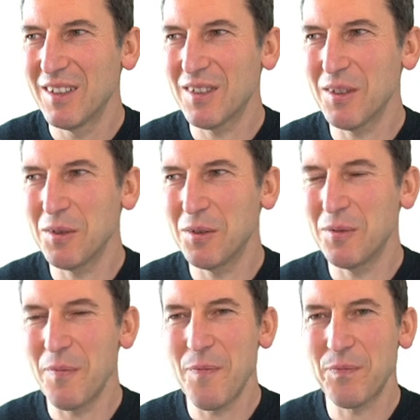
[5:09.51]

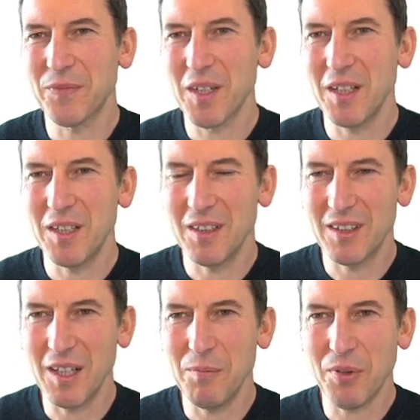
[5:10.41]
So
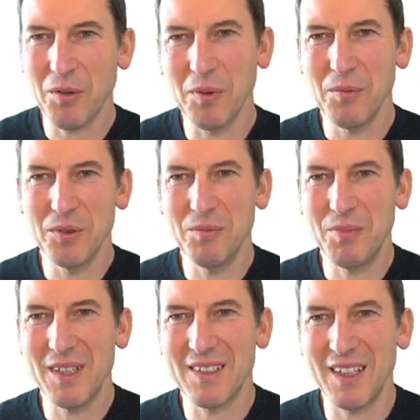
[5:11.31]
they probably
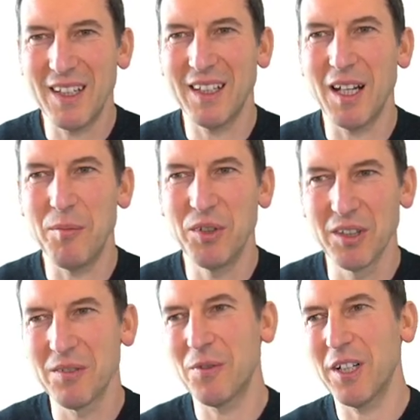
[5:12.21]
wouldn't be saying, I'm
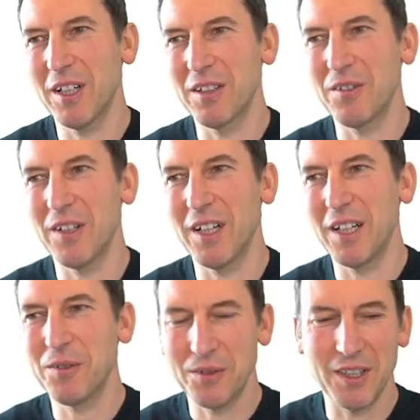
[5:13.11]
not very hungry,
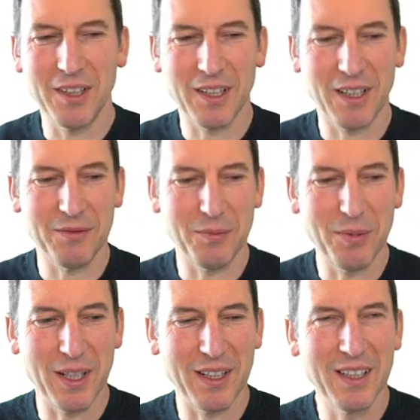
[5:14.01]
I could eat half a
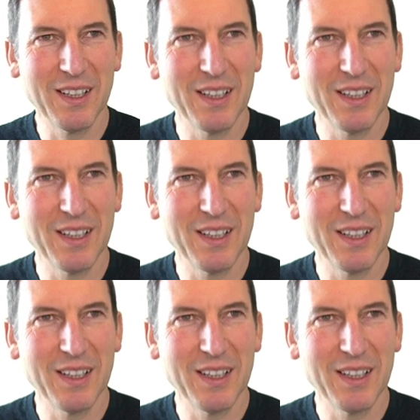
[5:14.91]
pig,